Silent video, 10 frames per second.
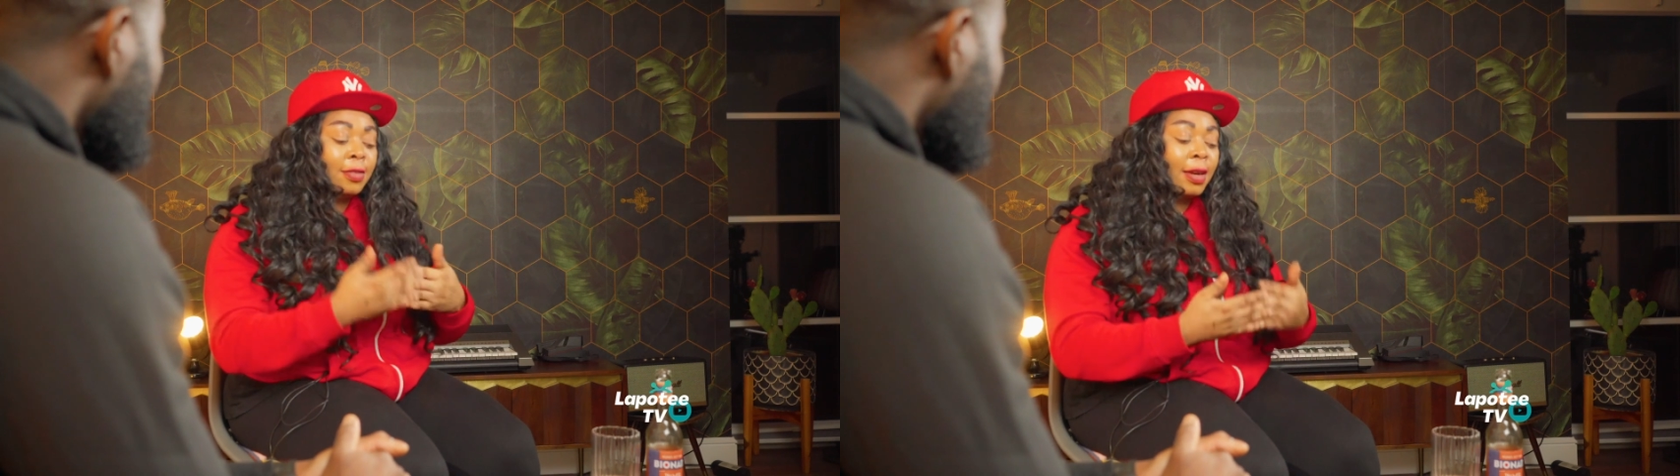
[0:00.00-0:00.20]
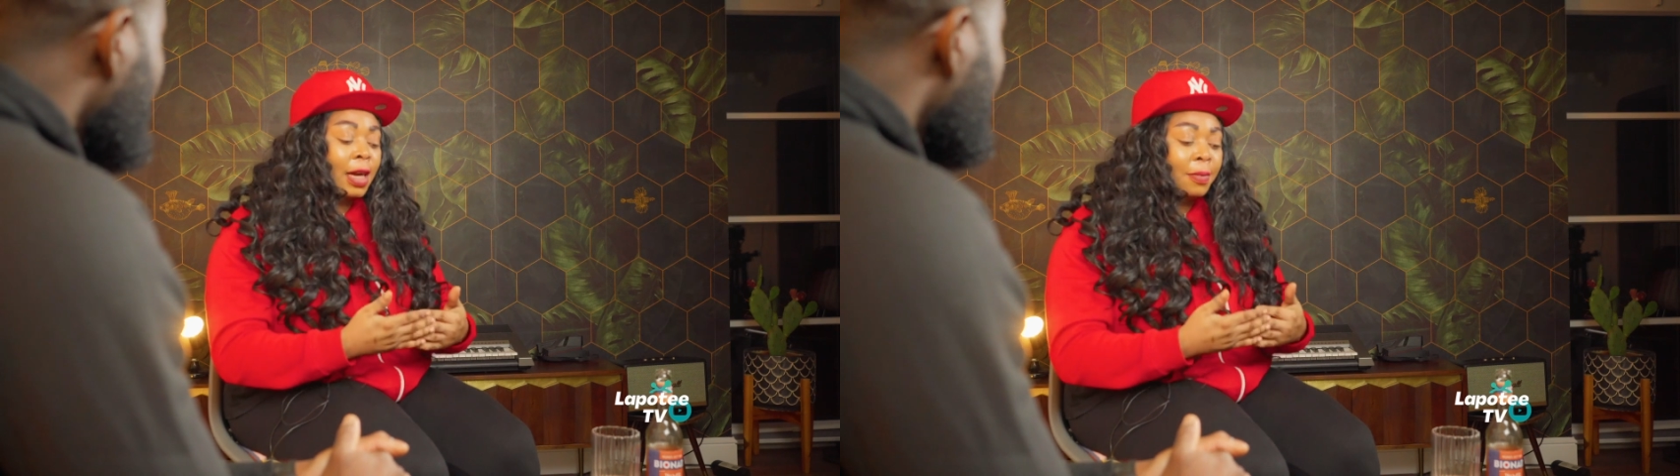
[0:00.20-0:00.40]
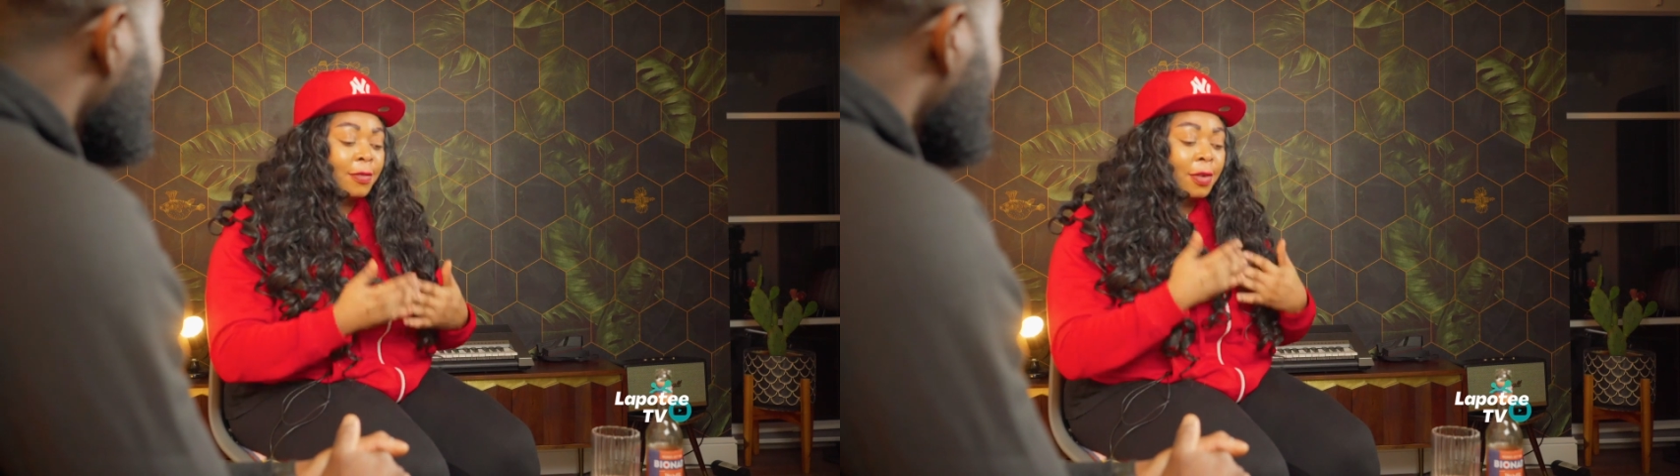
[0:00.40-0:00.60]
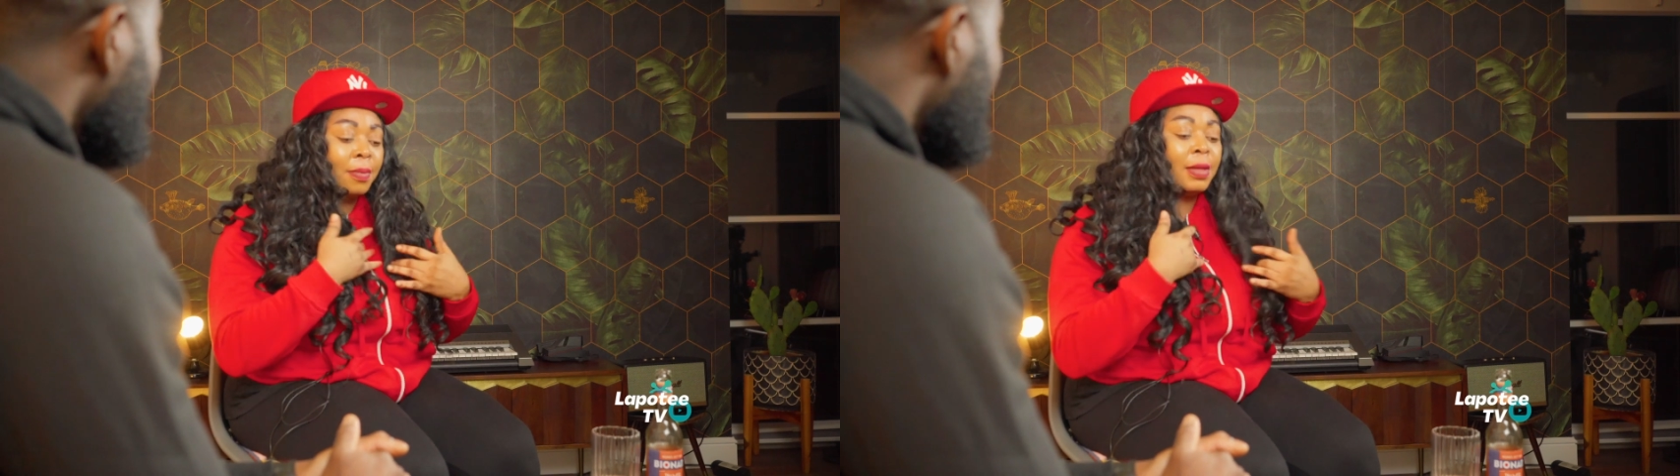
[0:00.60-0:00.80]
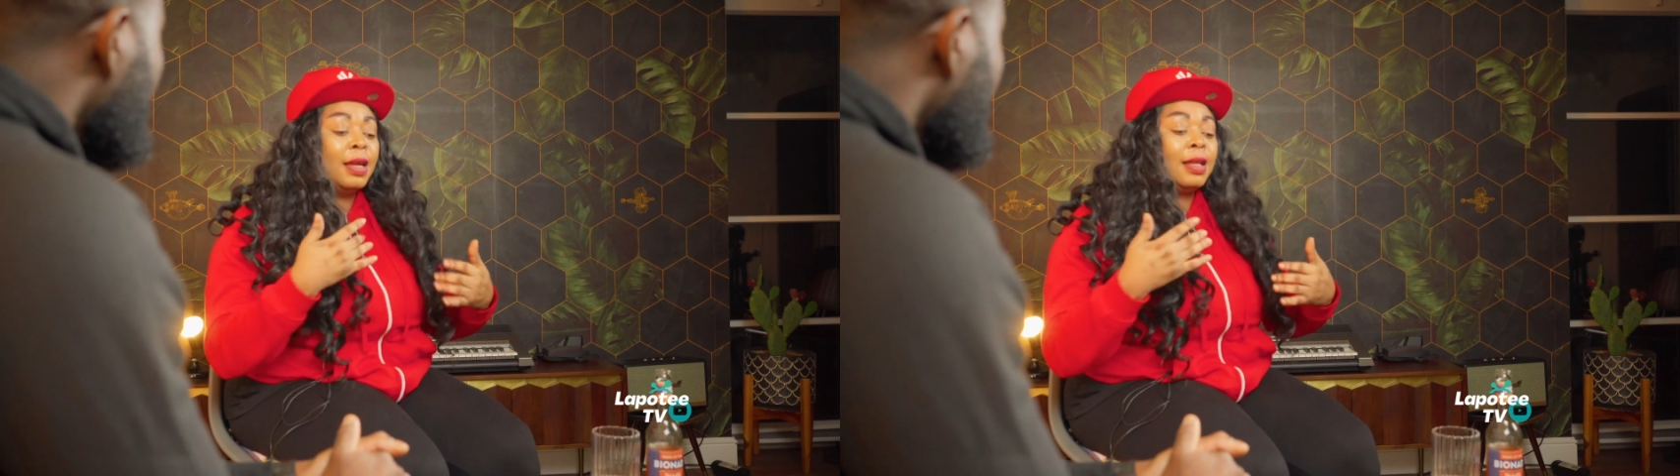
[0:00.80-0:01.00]
to come
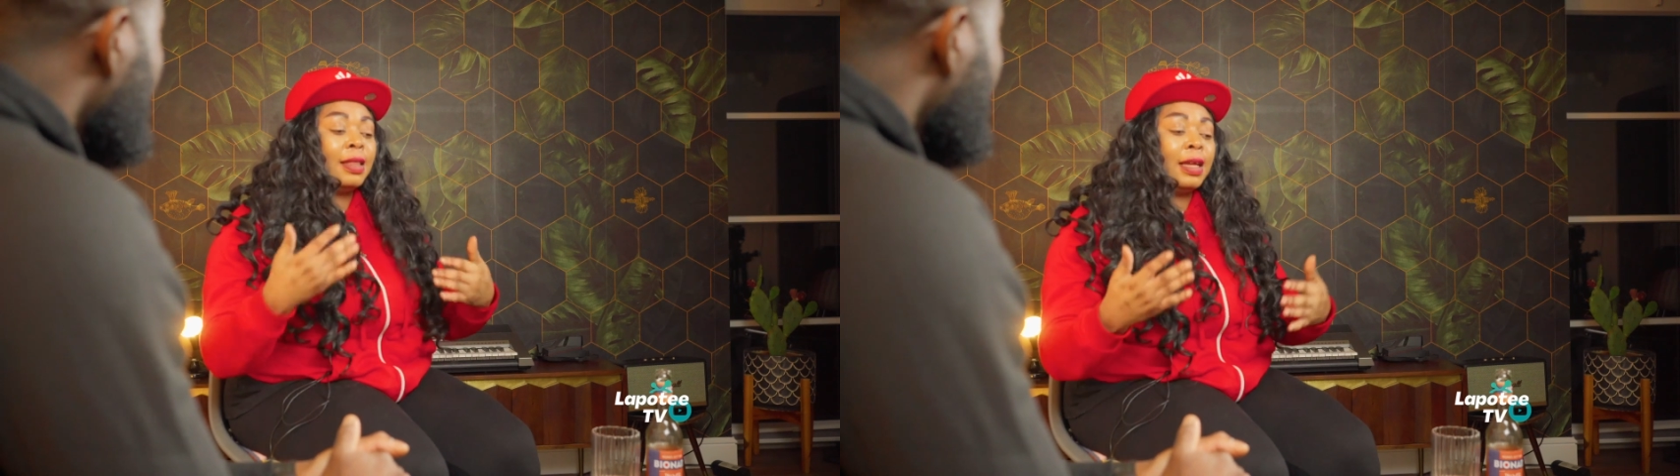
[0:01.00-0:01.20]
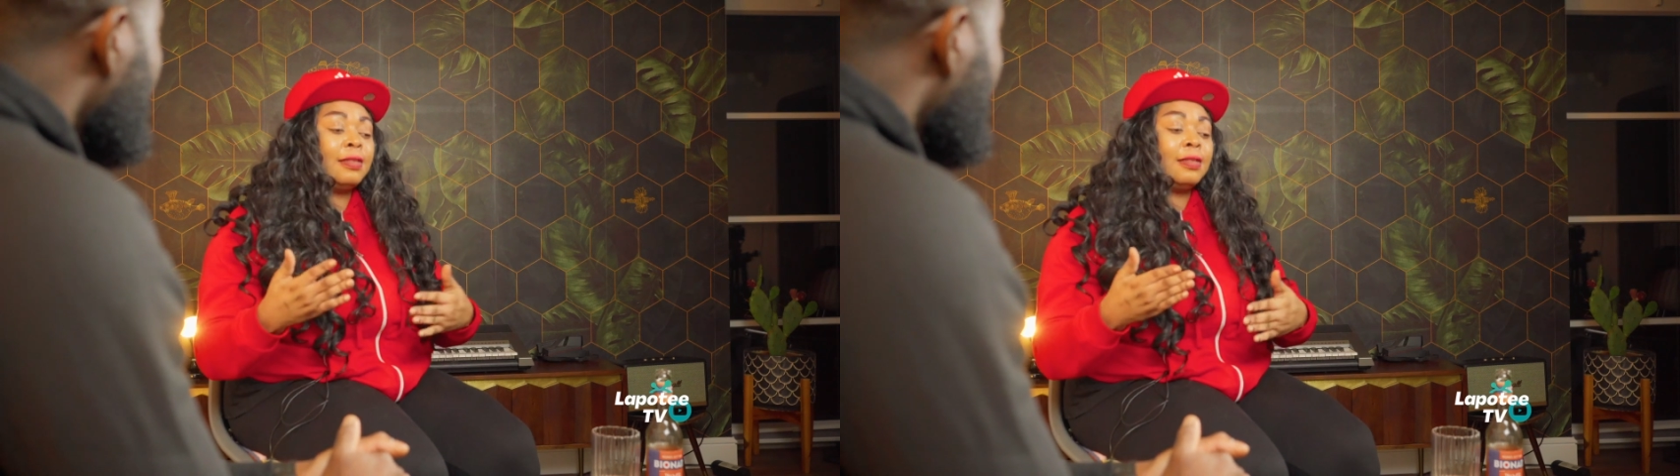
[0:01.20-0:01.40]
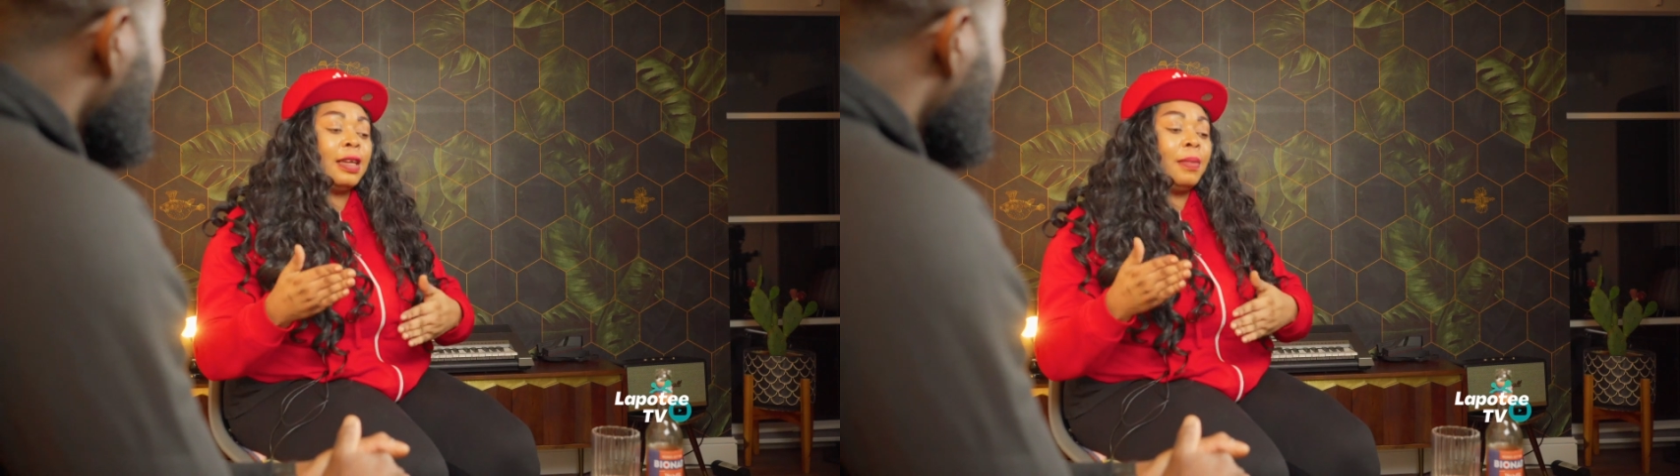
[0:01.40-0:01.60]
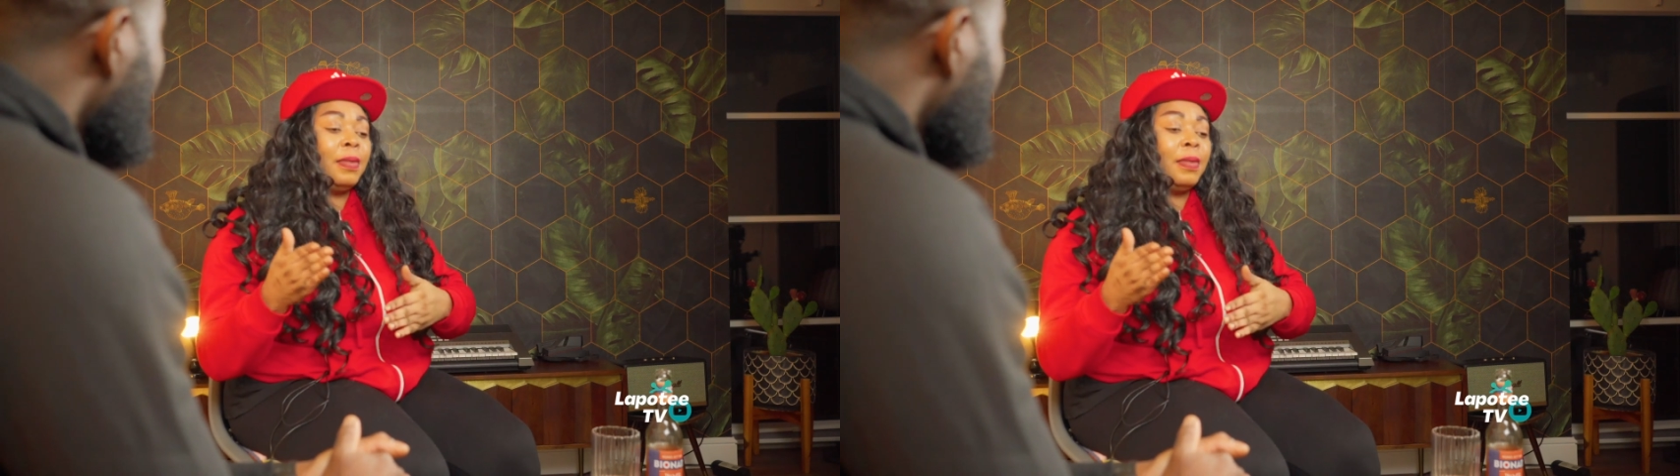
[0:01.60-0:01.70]
from, that